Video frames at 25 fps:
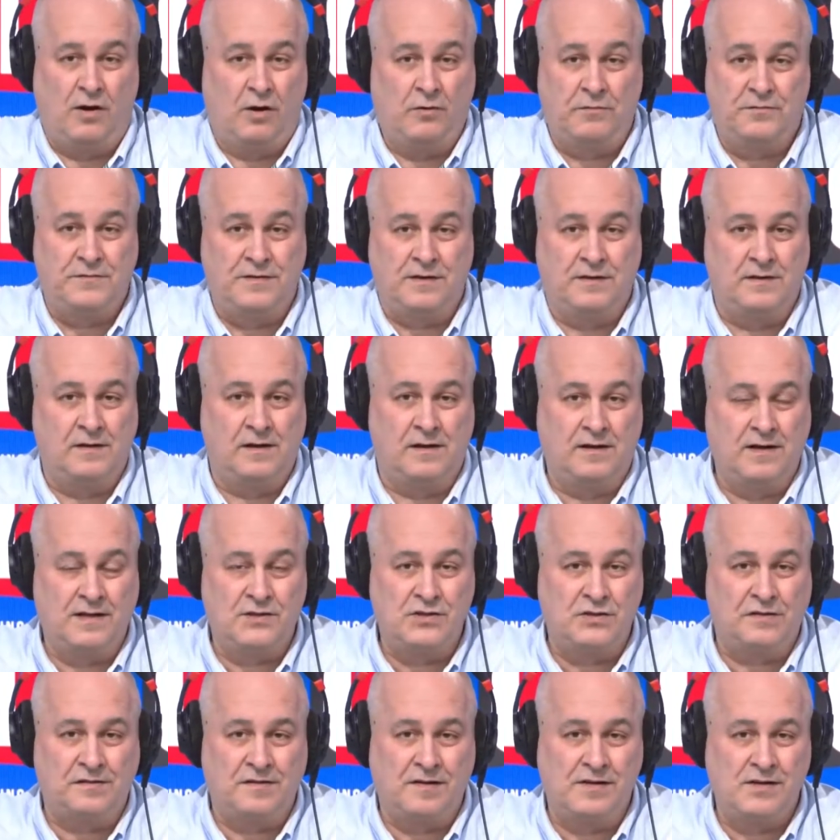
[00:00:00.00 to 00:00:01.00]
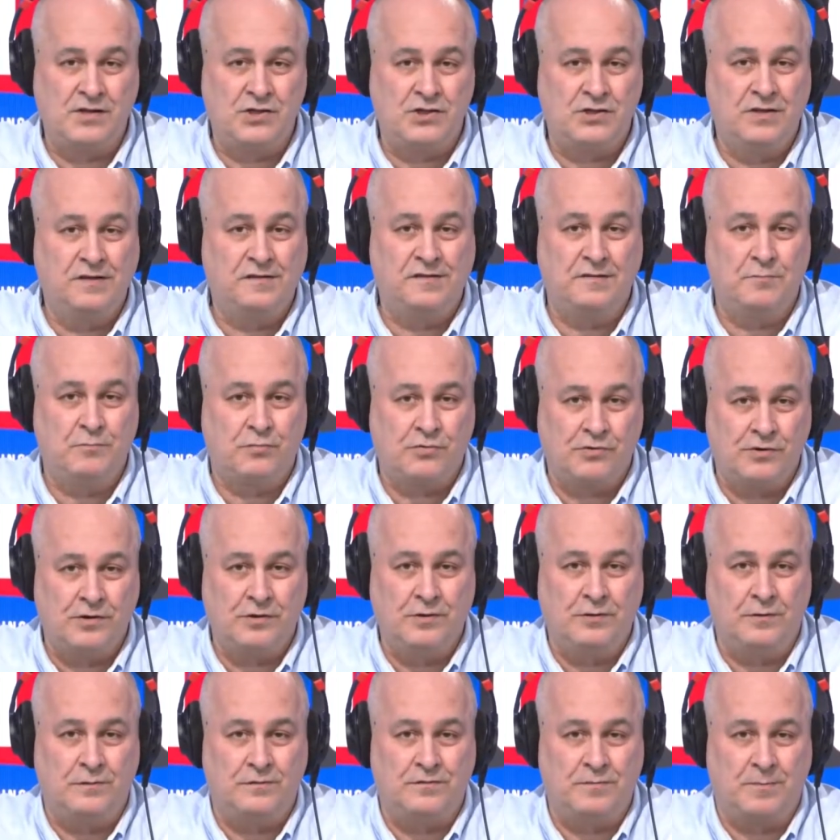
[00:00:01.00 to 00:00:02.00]
Often legislation is
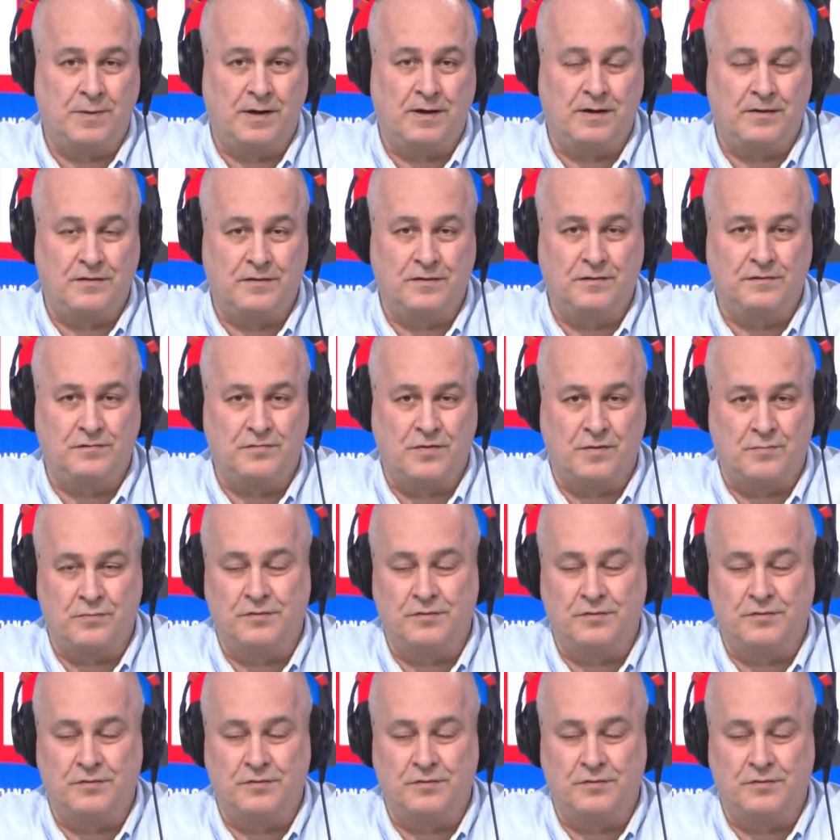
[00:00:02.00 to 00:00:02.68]
improved by those